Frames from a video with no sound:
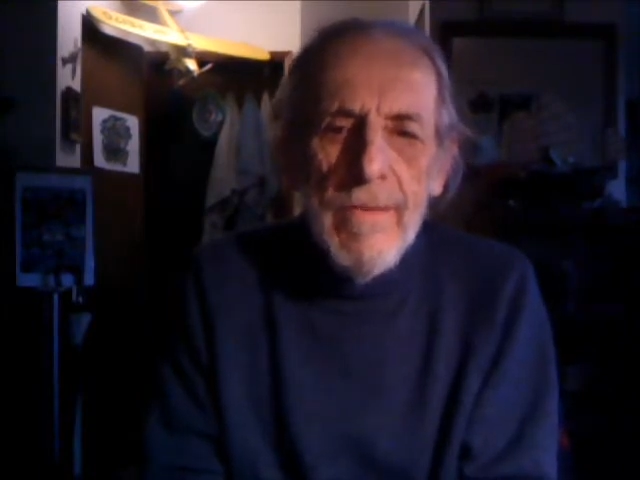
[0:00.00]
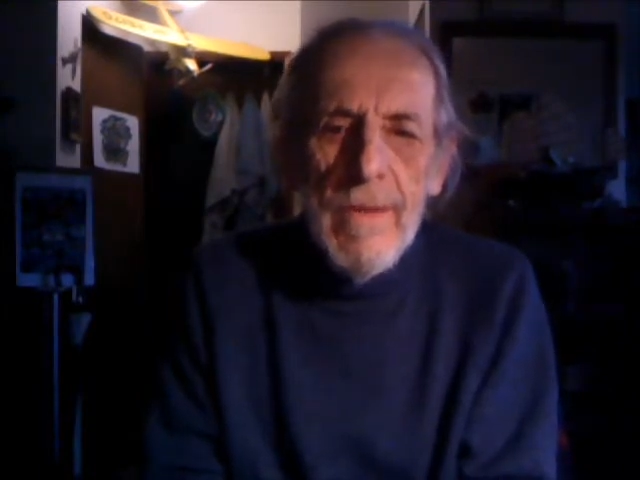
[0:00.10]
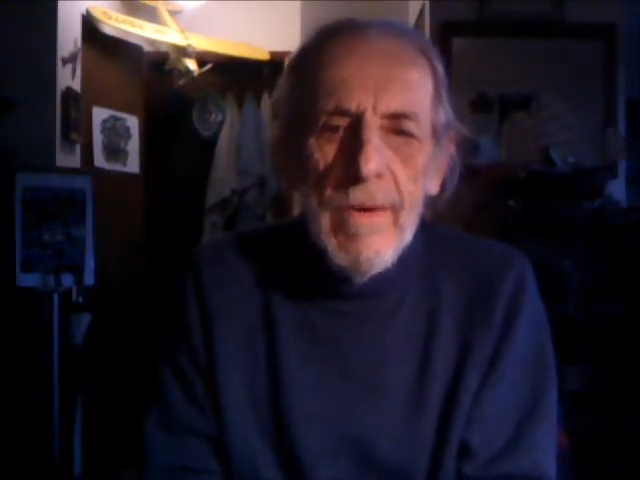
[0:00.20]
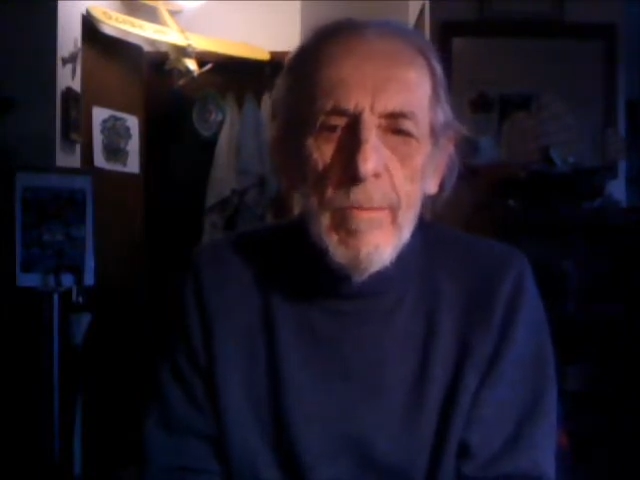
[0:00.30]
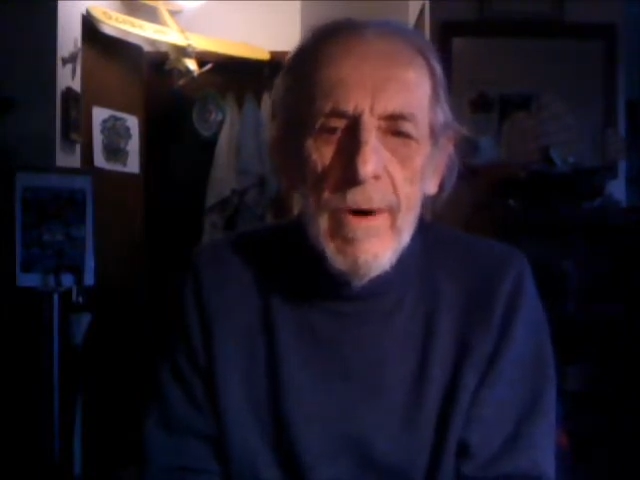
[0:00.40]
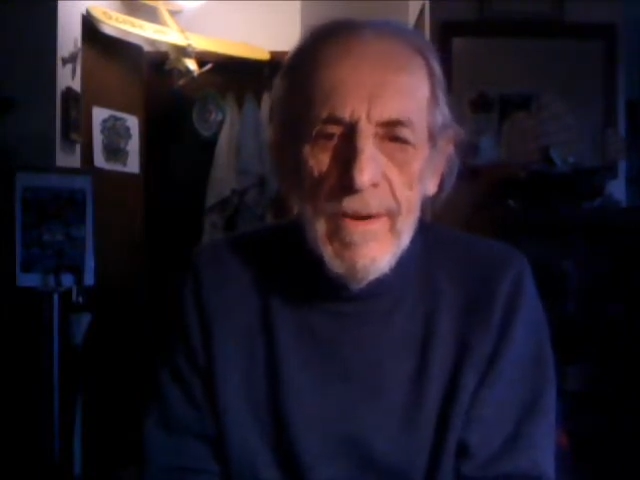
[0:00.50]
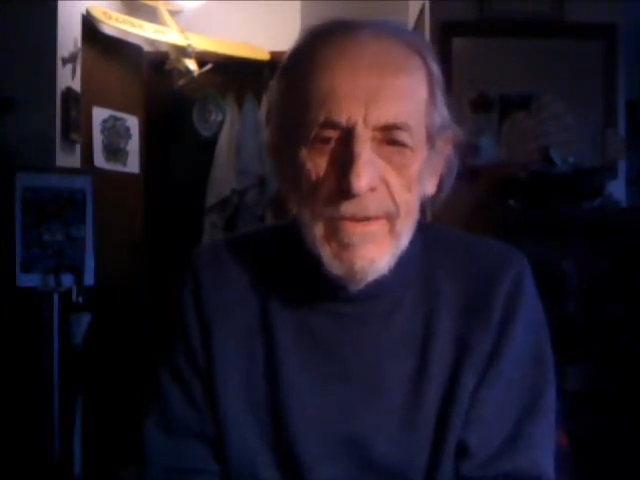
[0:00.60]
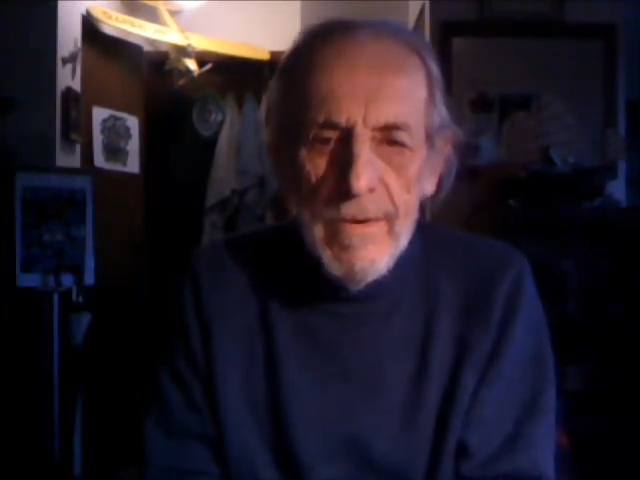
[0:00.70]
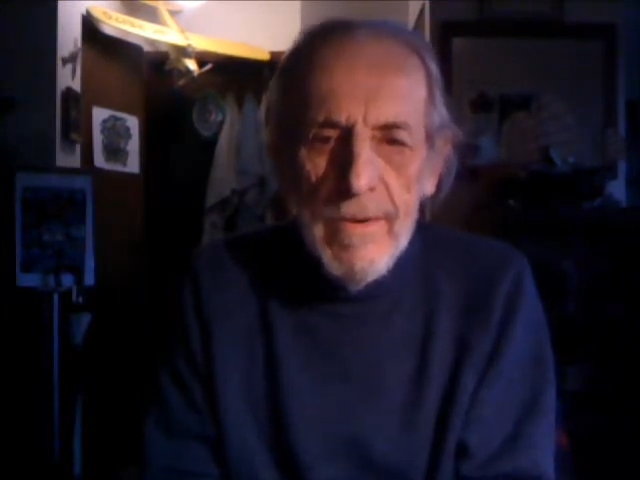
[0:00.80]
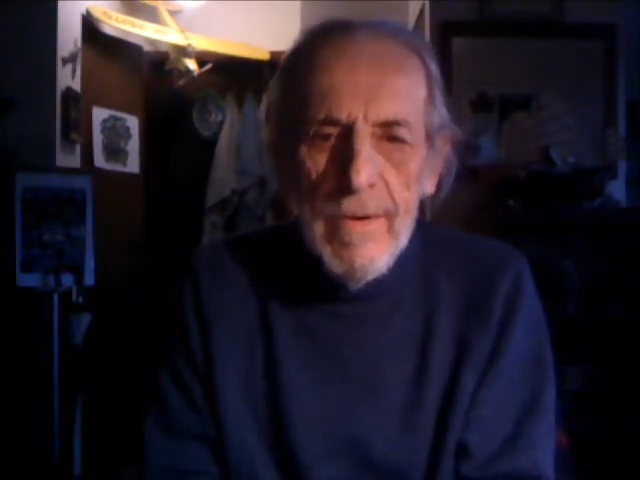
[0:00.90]
the
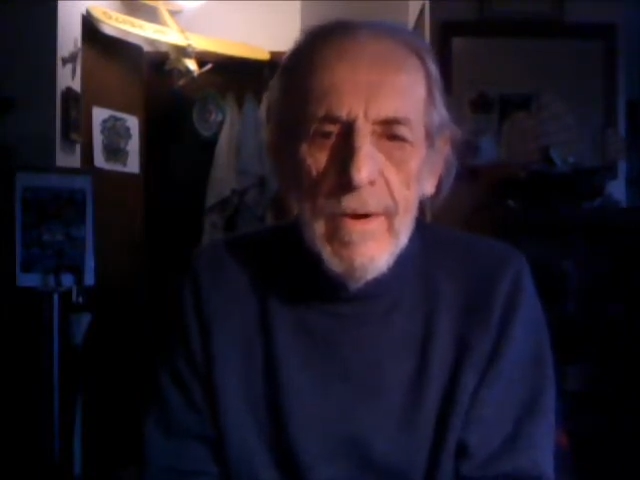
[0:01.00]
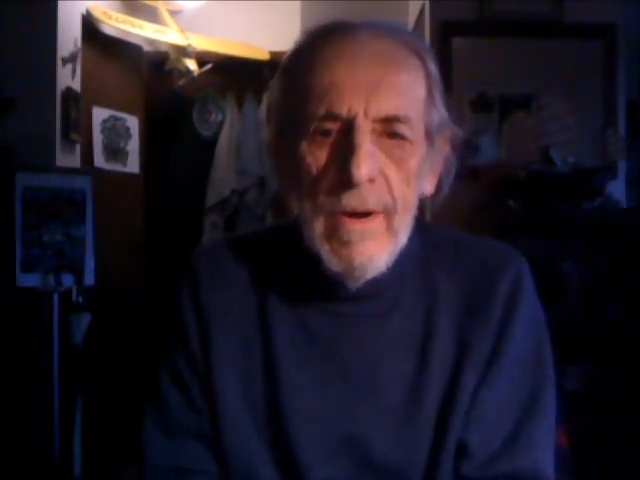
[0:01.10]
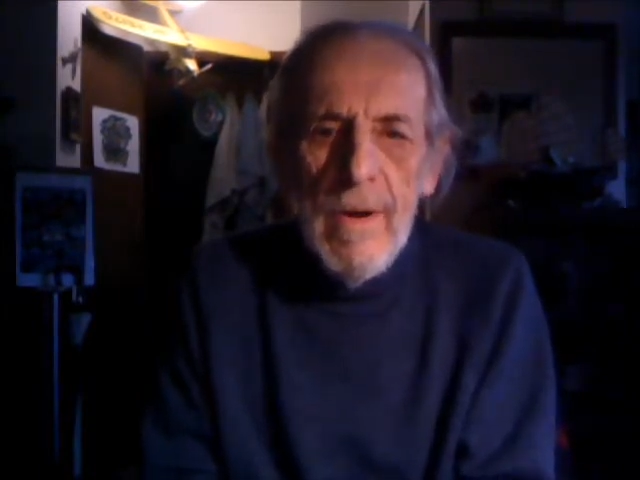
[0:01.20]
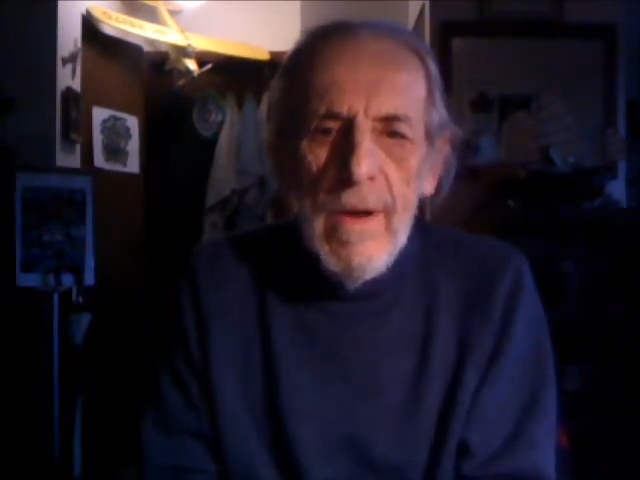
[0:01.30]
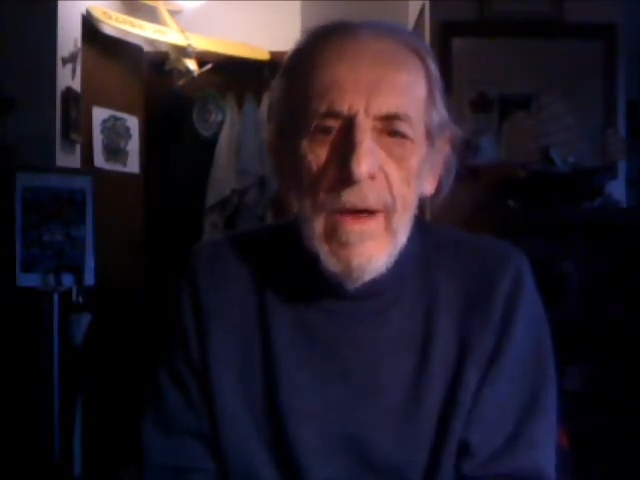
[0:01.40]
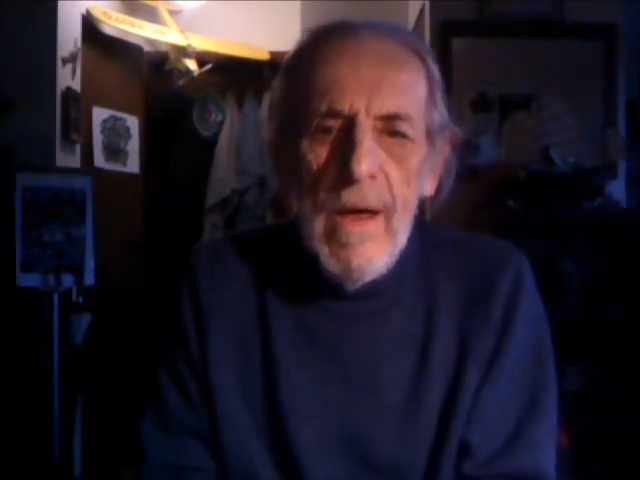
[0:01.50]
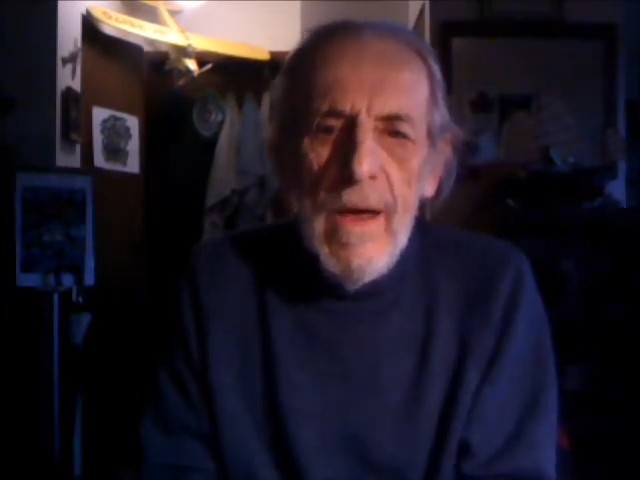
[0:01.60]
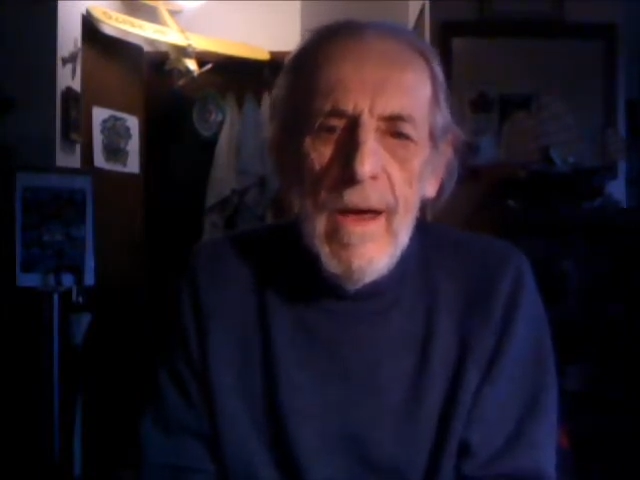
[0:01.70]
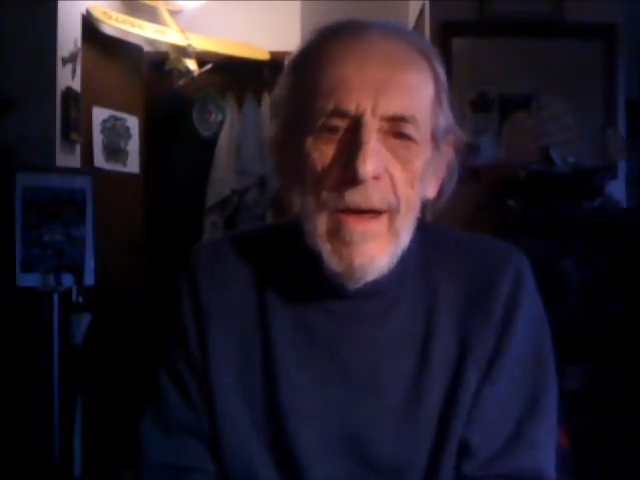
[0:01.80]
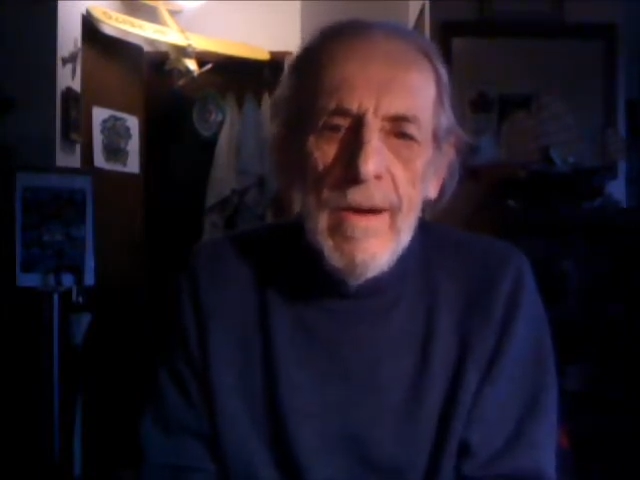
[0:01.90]
oppressor
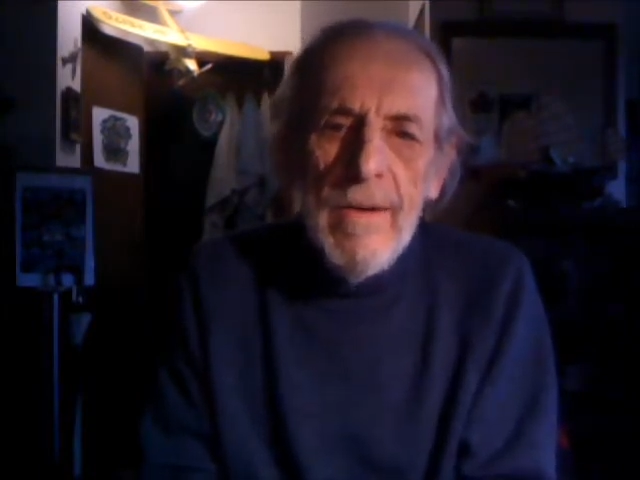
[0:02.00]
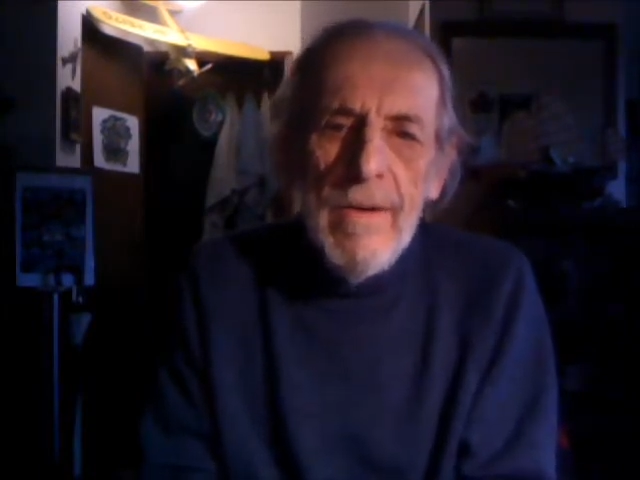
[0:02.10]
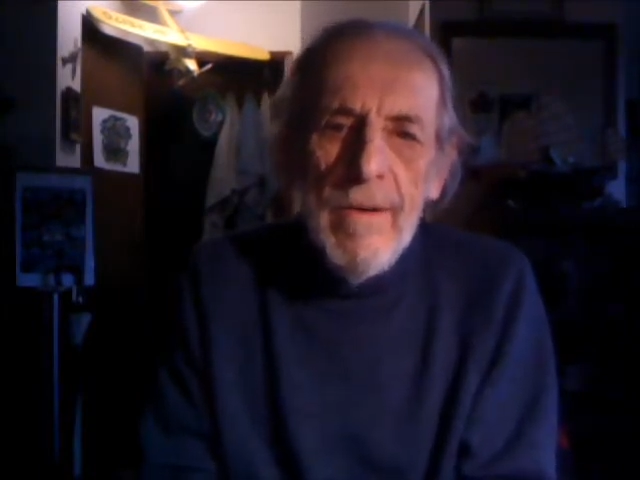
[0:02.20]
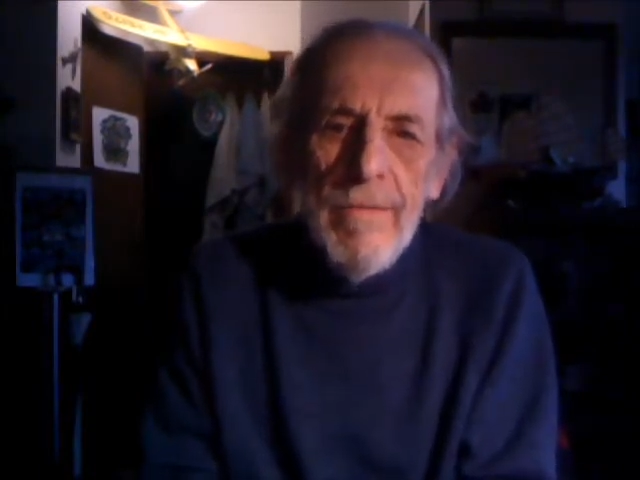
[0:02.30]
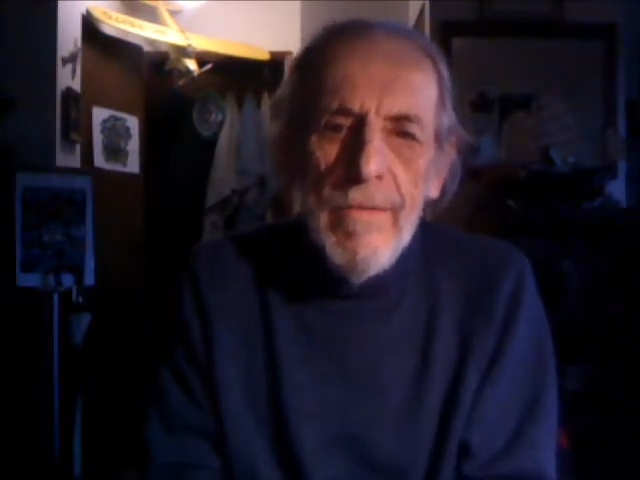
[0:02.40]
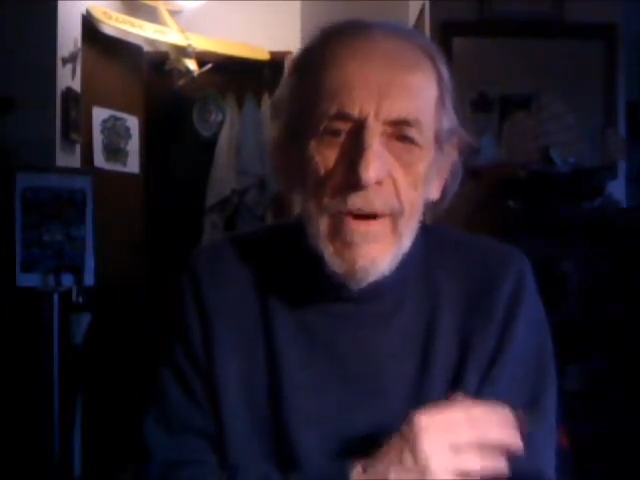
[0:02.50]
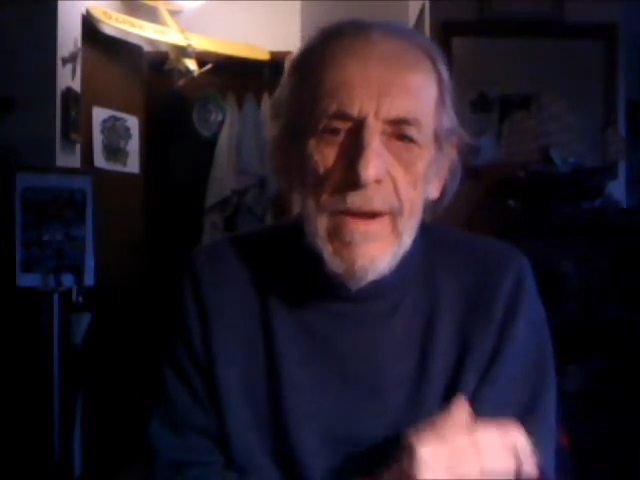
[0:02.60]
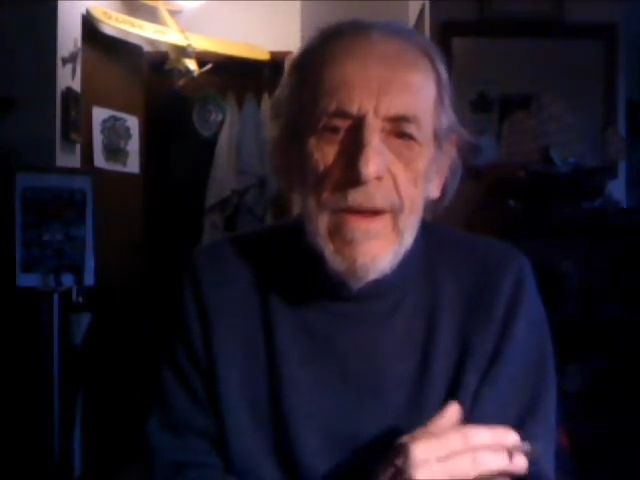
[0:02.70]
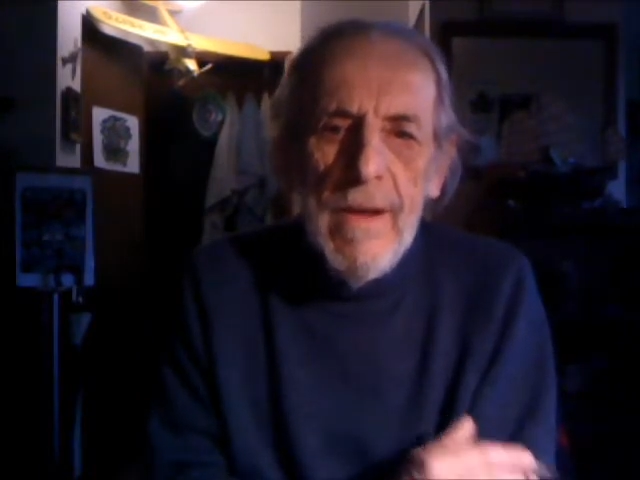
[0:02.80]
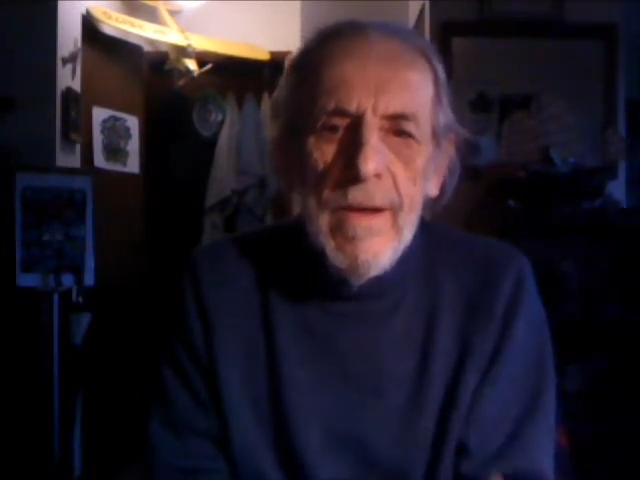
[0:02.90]
and
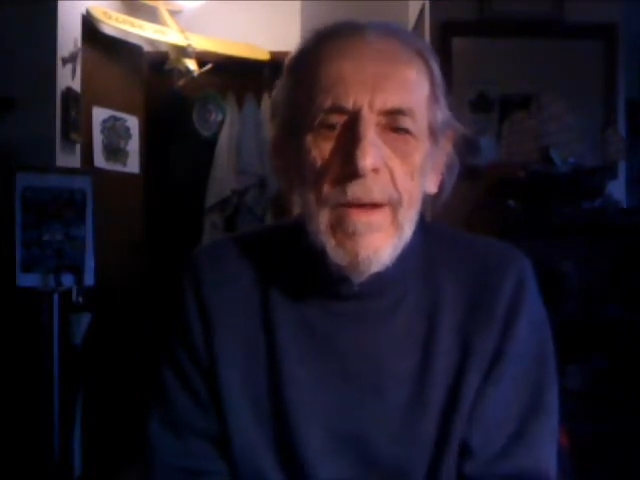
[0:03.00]
free.